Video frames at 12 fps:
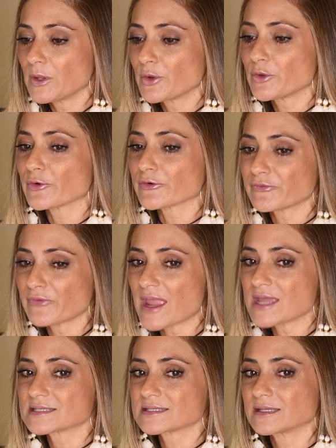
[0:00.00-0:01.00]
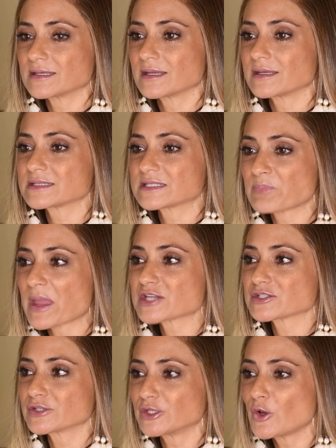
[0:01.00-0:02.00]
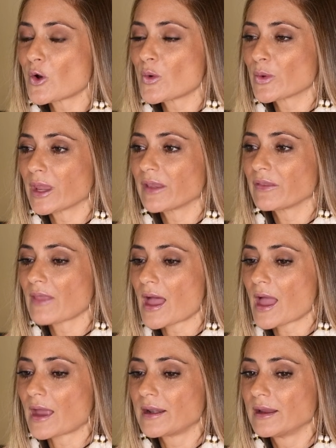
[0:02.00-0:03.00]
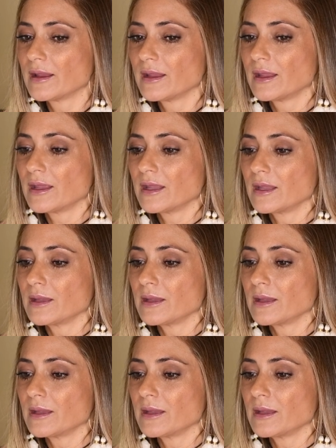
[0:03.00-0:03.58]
you know, you're facing, and especially knowing that,